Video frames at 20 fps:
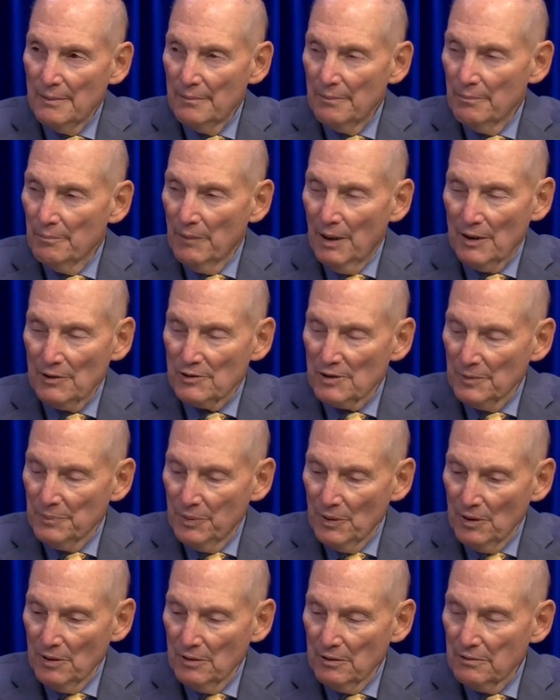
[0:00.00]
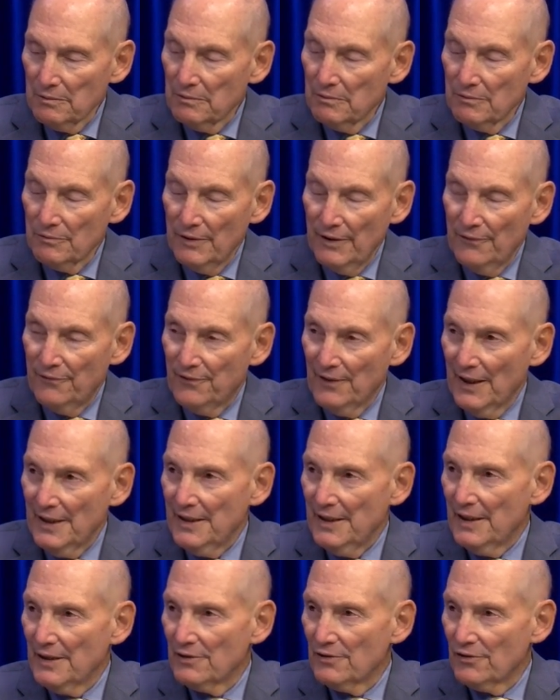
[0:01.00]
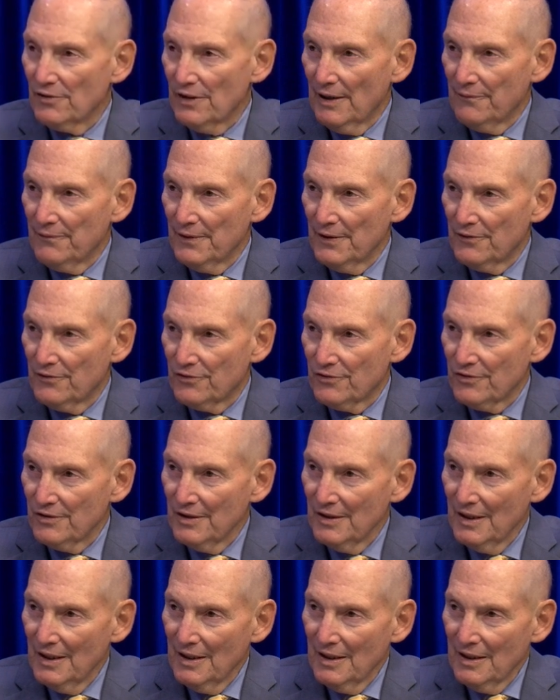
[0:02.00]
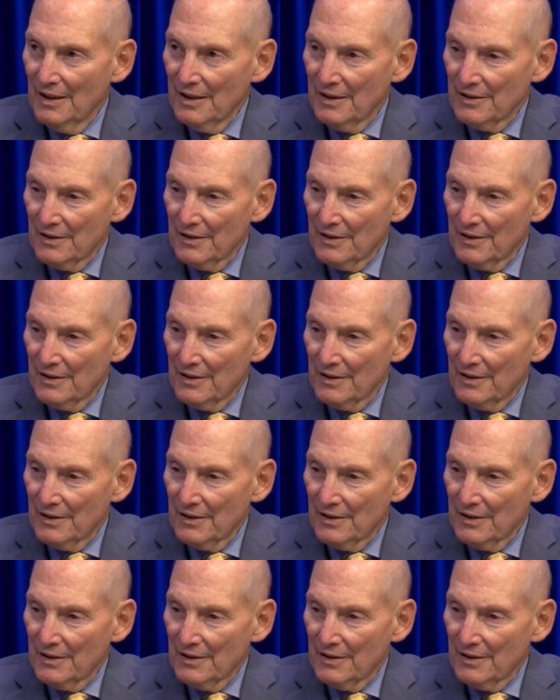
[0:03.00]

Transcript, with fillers: multiple refinance efforts, yeah.